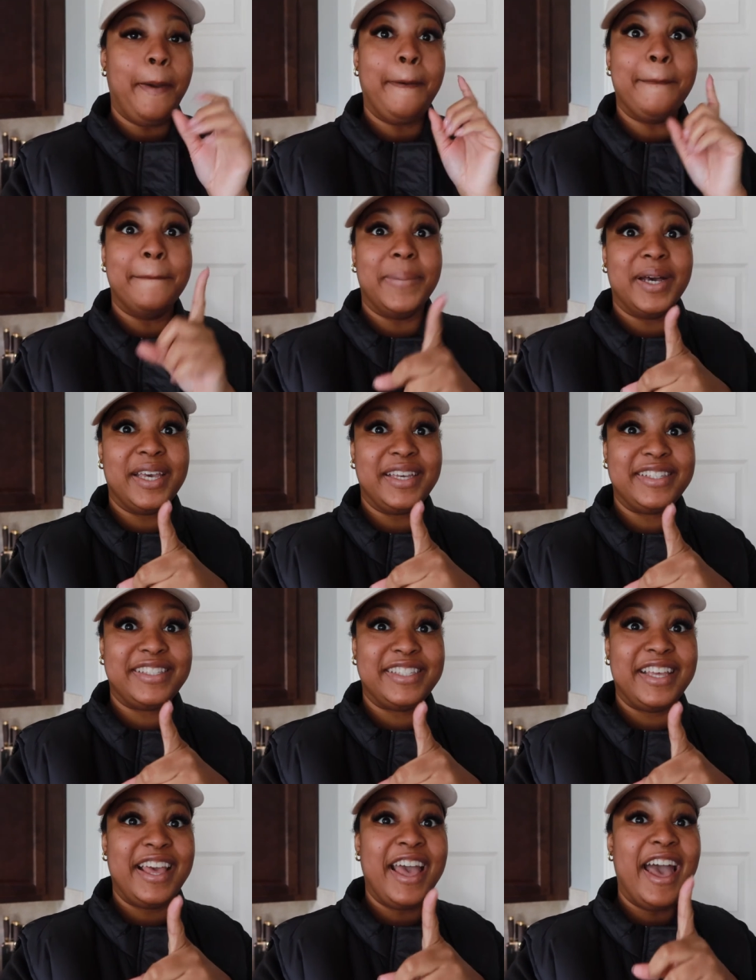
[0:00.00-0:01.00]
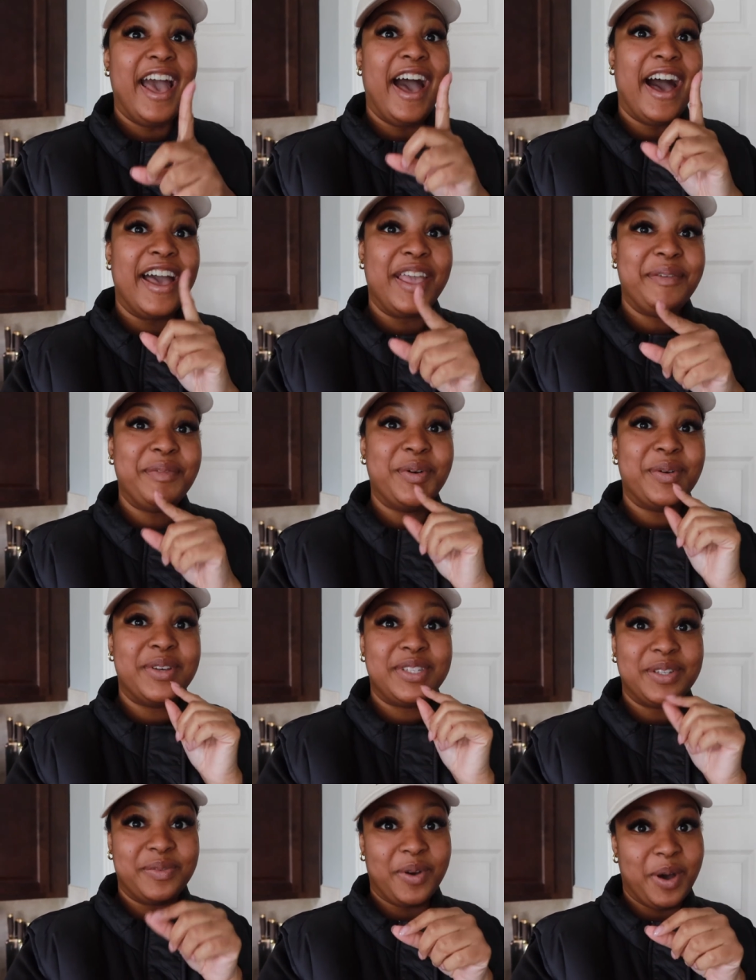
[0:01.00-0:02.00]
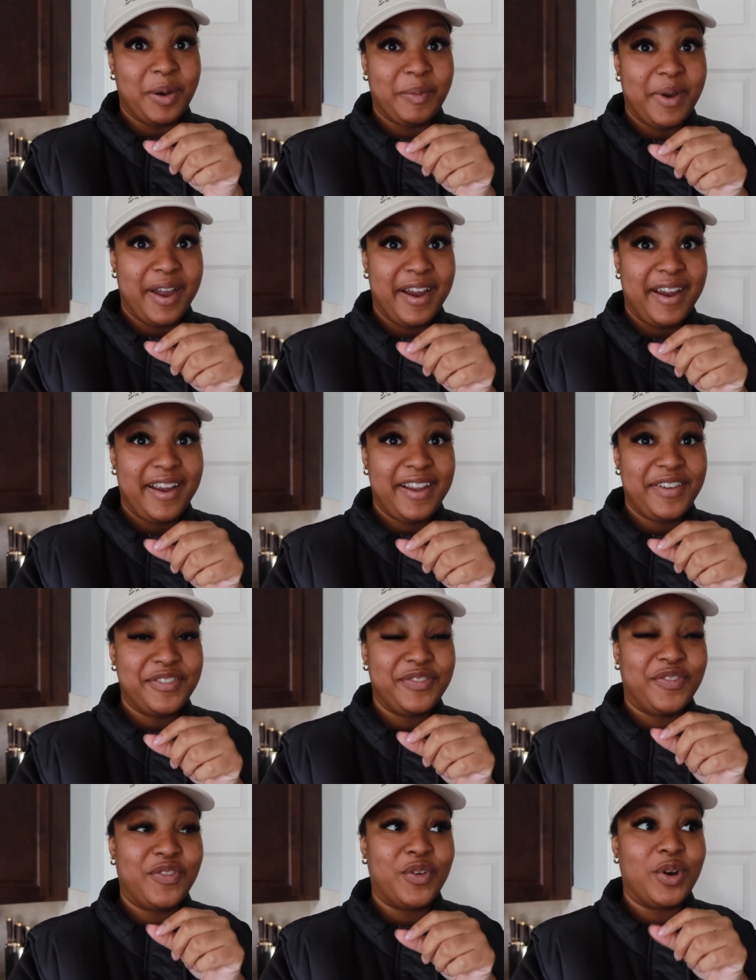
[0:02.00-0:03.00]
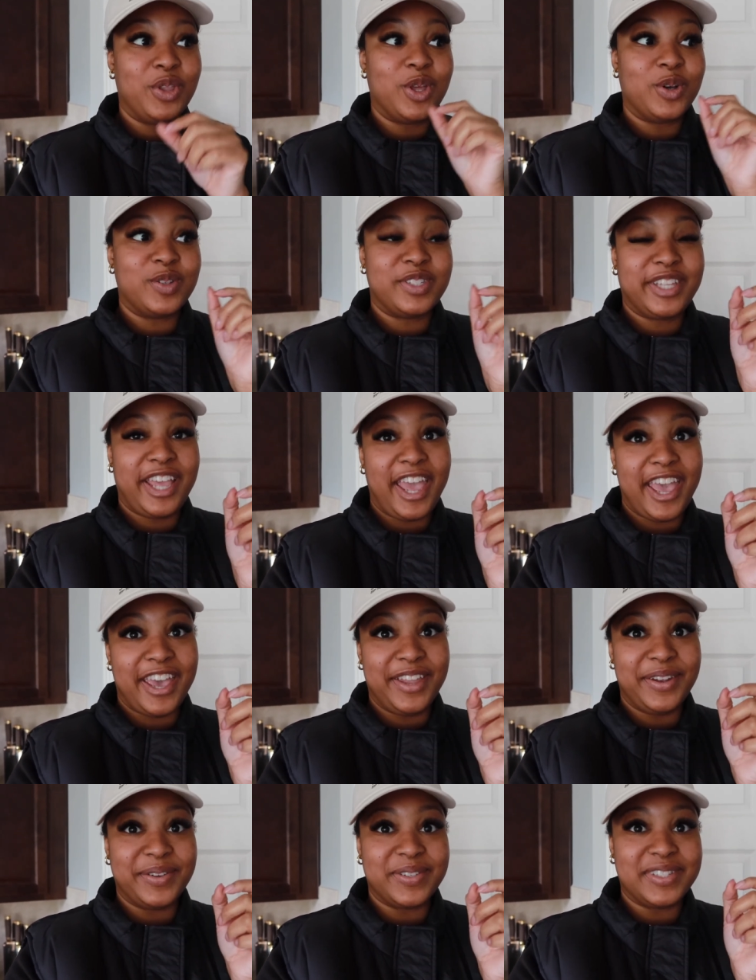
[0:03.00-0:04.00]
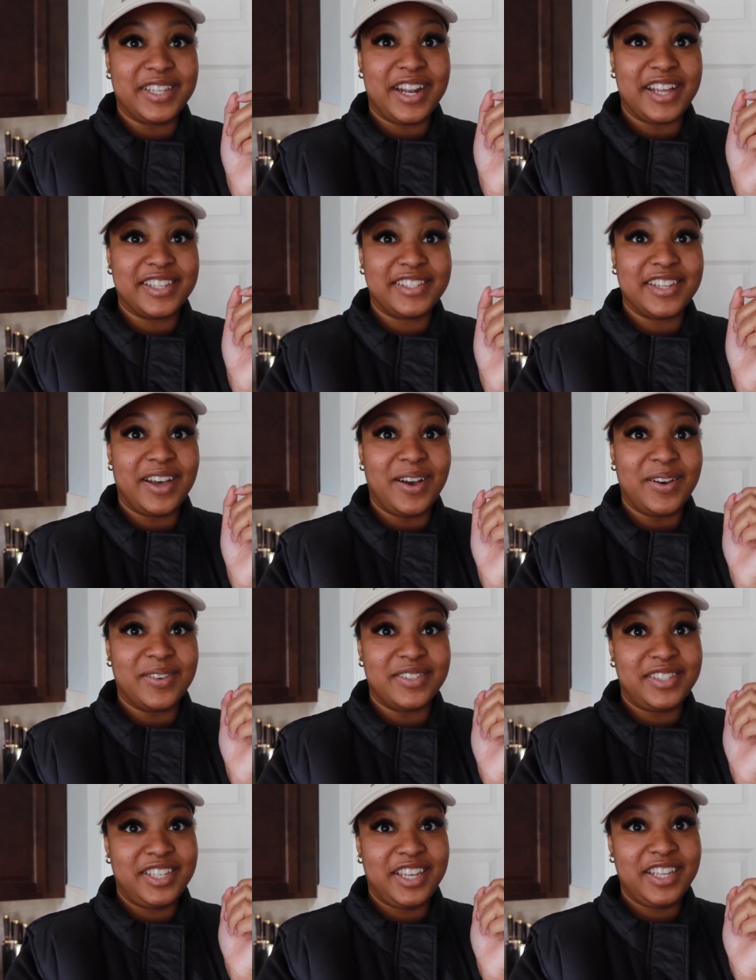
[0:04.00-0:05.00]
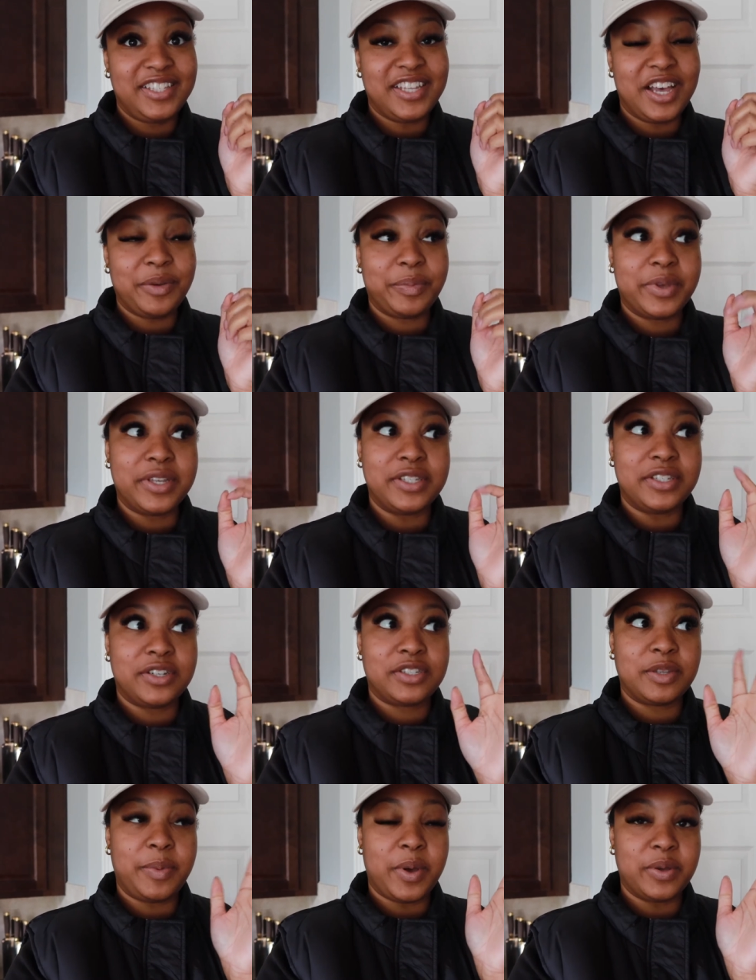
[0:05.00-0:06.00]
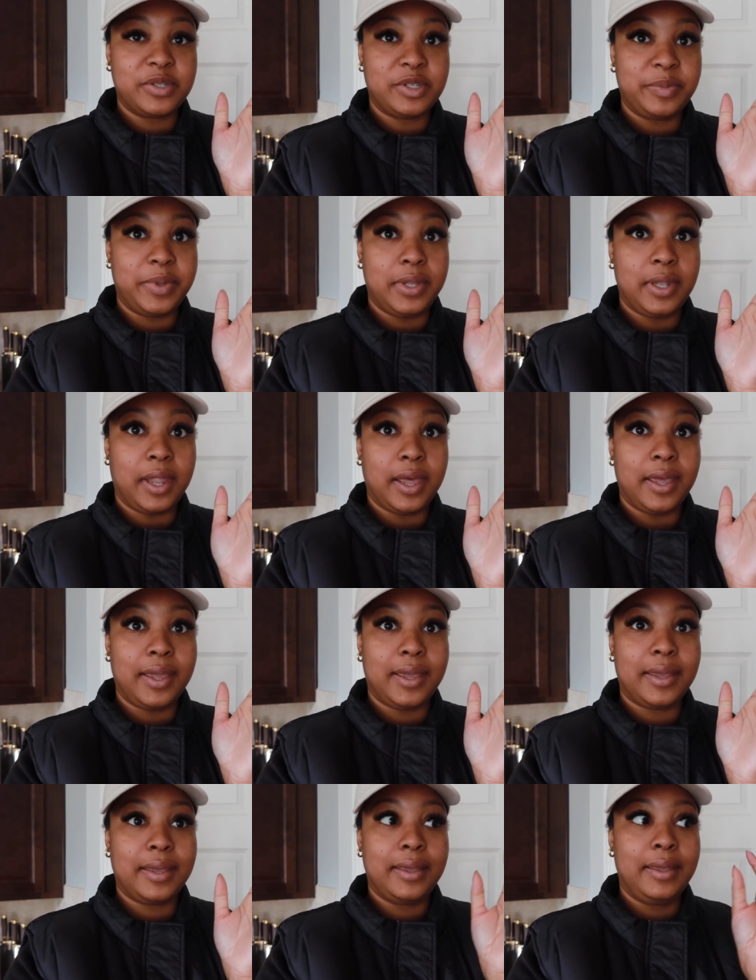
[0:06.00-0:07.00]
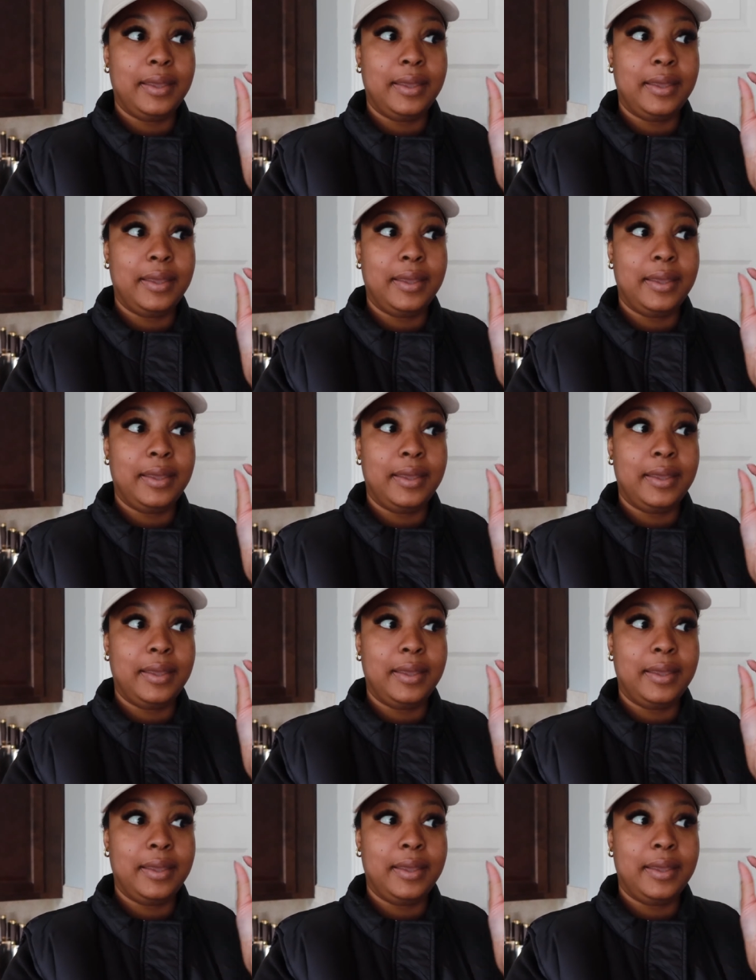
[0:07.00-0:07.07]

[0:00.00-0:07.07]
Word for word: But I am going to Walmart for those candles that I saw on TikTok because they're supposed to be like